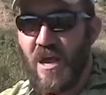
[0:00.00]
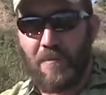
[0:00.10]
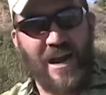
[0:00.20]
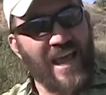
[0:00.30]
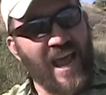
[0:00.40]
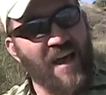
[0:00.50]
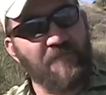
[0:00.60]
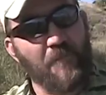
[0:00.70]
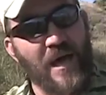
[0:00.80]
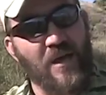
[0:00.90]
About a half
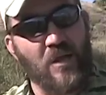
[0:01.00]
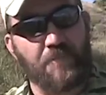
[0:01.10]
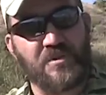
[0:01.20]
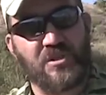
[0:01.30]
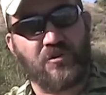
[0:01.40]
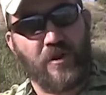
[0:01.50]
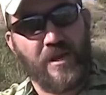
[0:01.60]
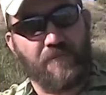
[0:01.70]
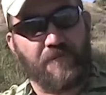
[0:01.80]
a mile upstream